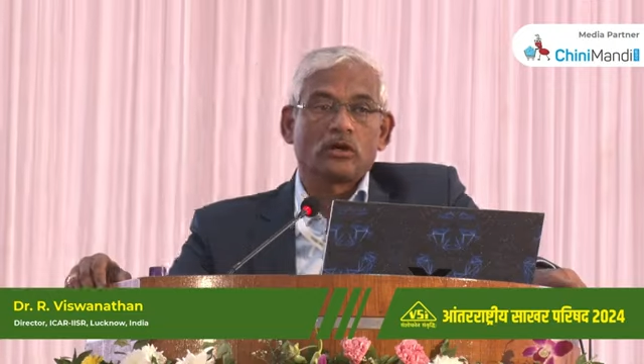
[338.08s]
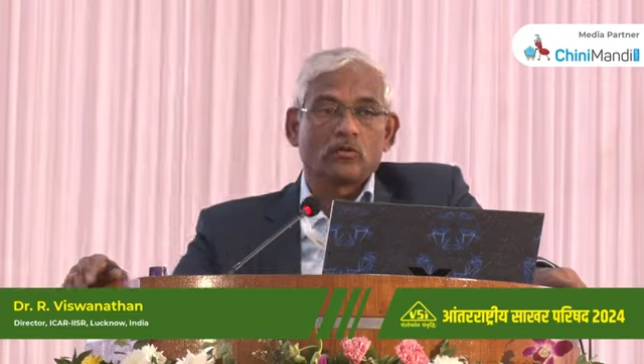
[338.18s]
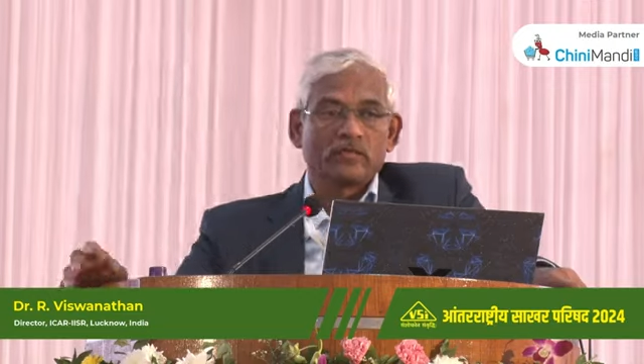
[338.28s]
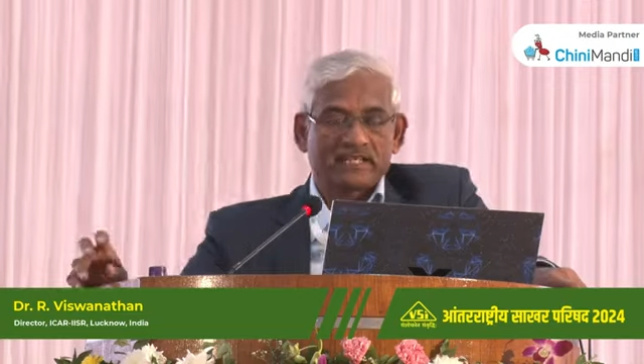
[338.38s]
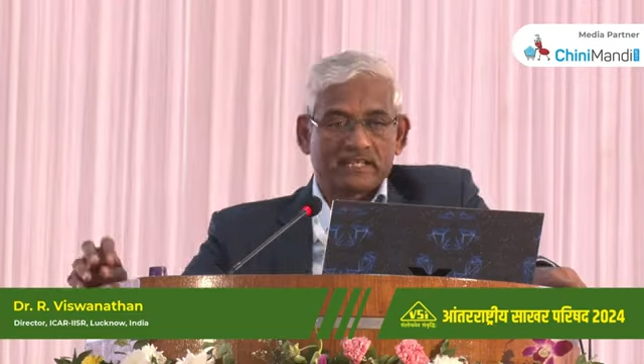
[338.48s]

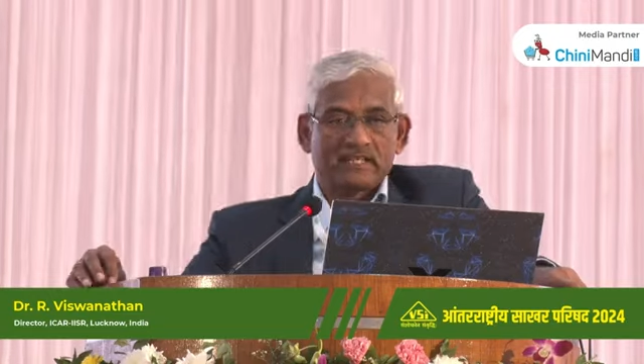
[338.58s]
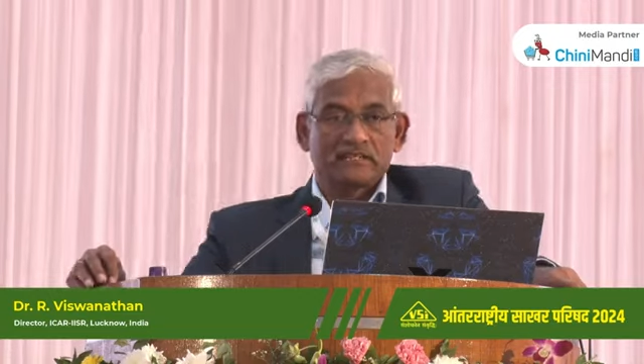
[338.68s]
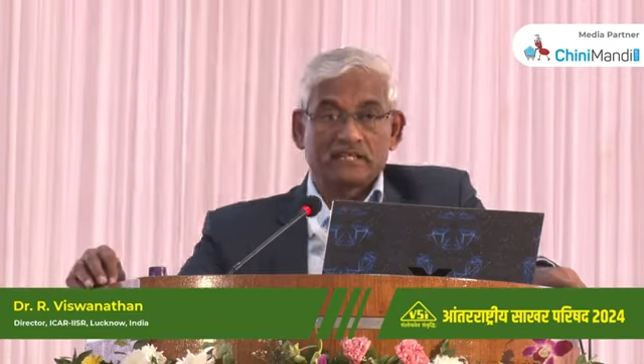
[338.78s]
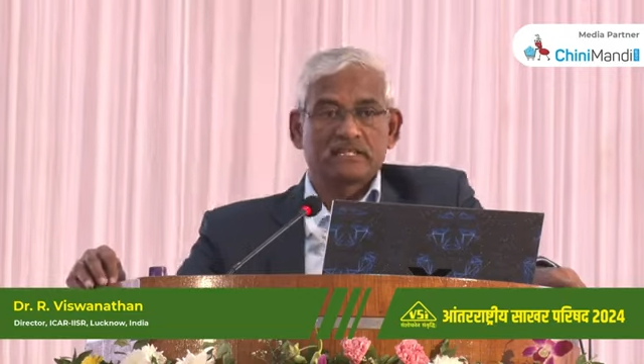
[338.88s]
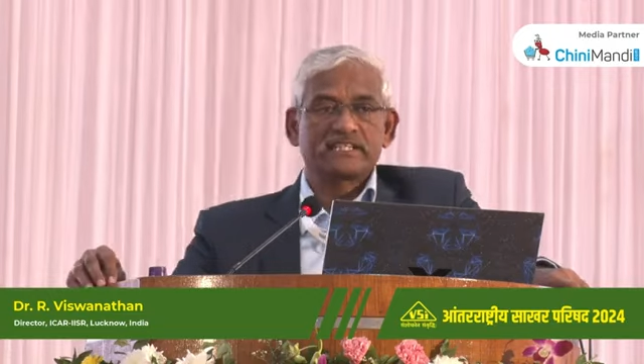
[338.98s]
vector,
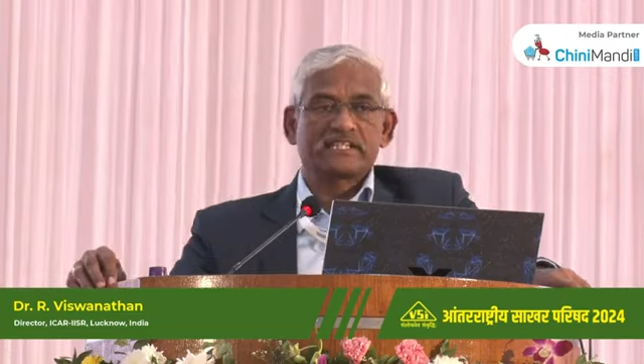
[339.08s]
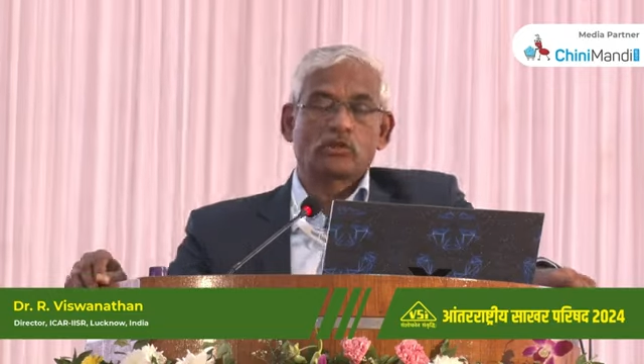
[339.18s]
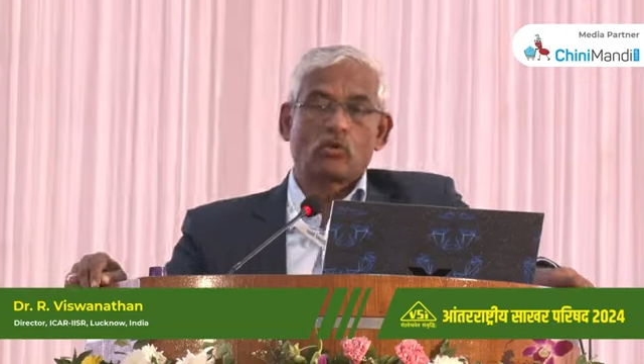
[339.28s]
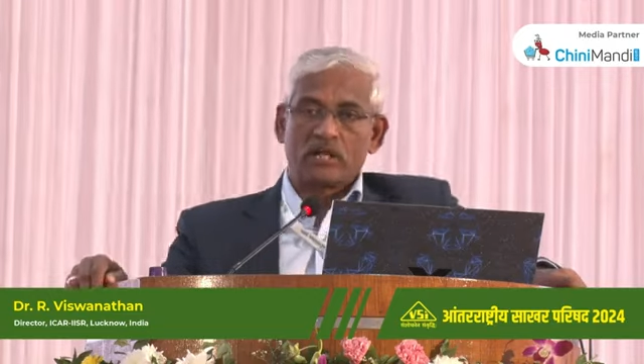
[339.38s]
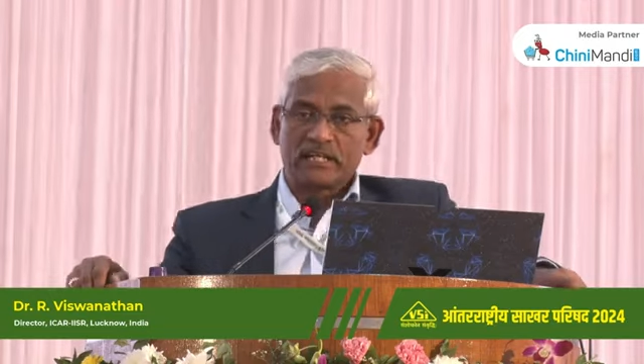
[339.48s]
that is
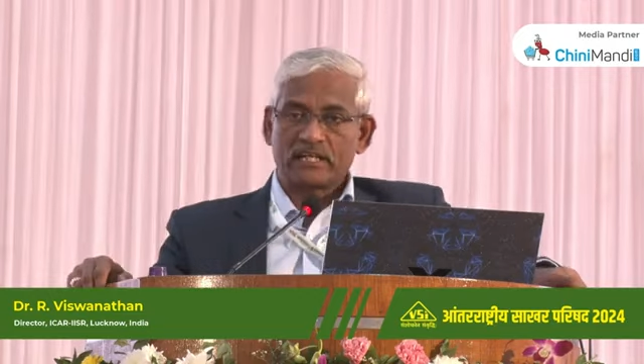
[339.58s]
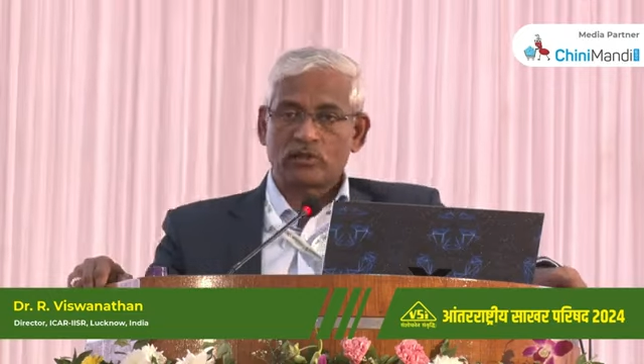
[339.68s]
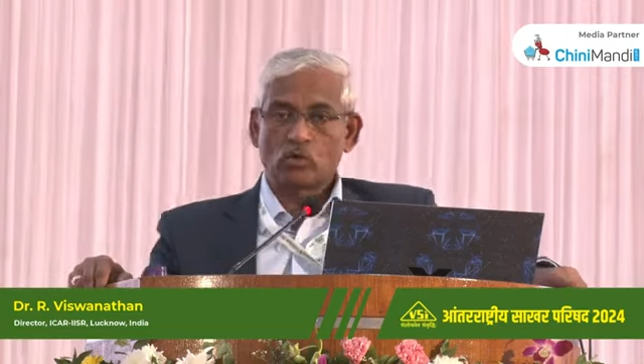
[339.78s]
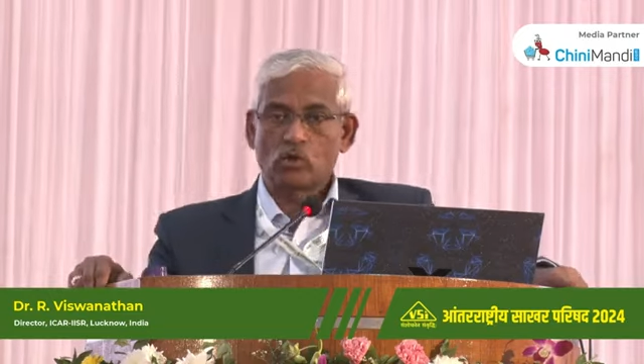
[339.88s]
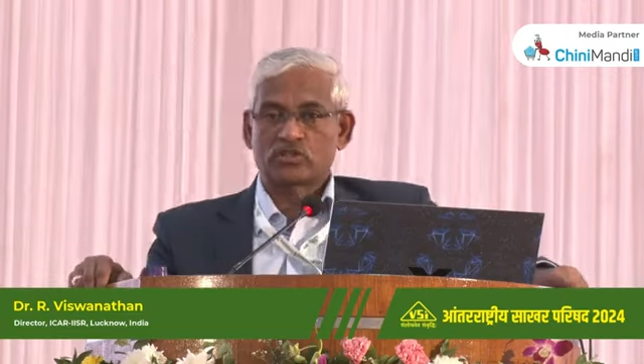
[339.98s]

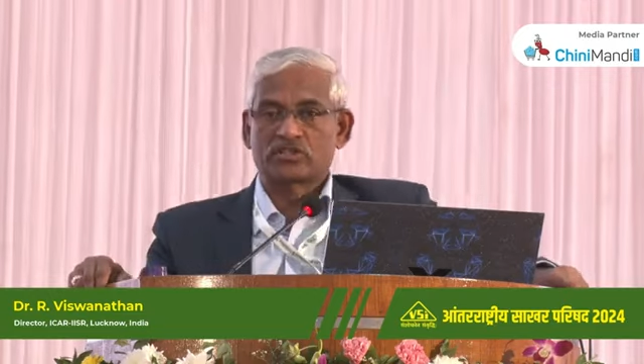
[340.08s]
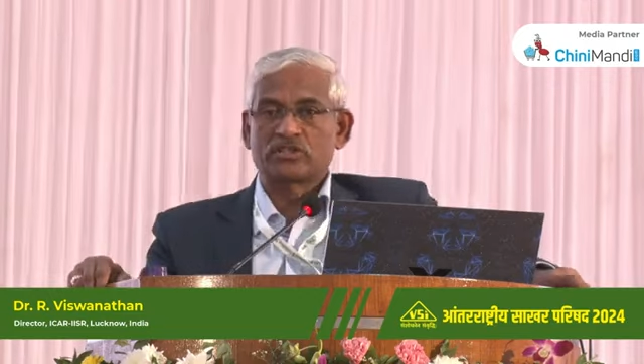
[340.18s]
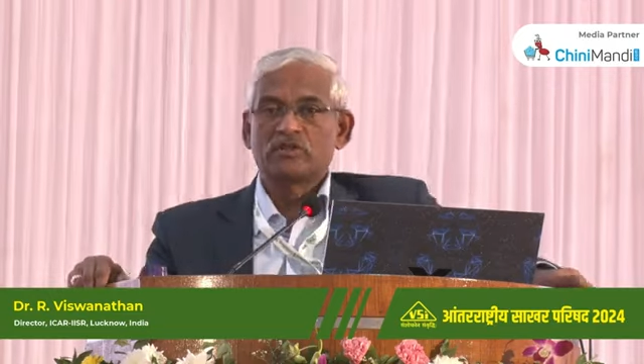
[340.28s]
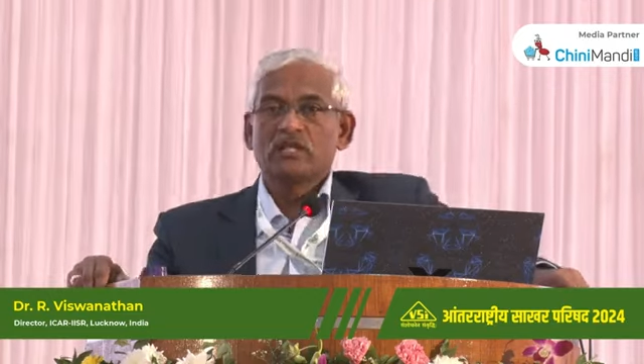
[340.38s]
collateral host.